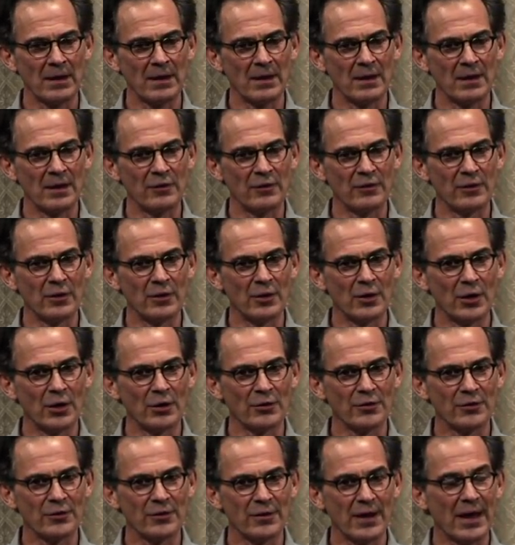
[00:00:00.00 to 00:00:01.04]
is
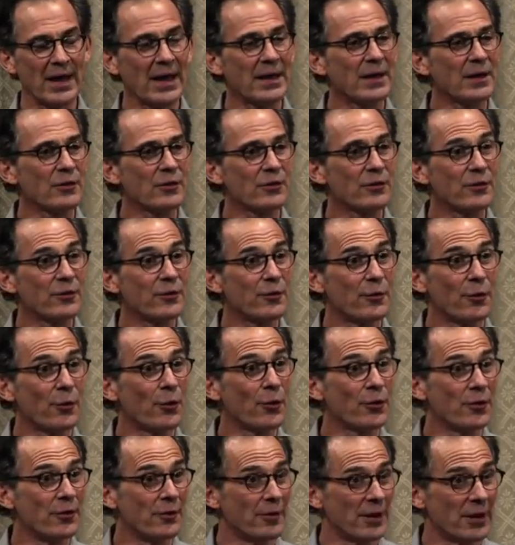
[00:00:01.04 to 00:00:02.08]
not an
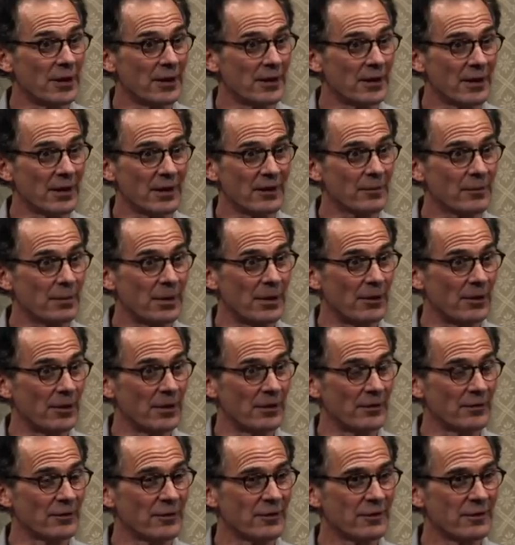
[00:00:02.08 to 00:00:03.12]
extraordinary
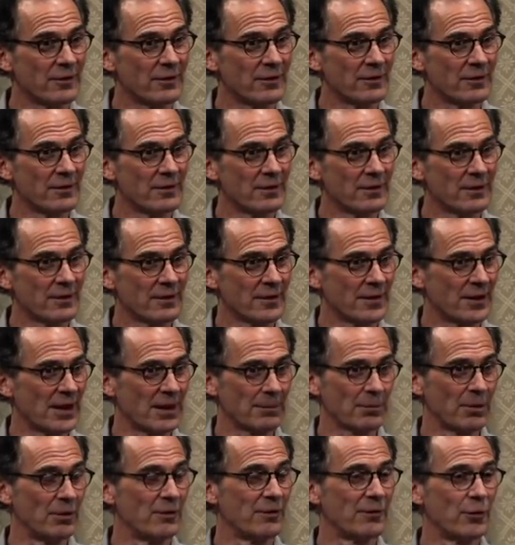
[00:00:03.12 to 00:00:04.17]
experience that
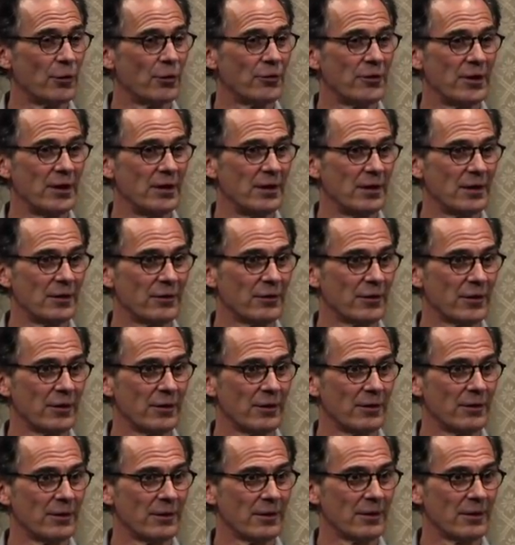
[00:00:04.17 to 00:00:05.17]
happened 14 years ago.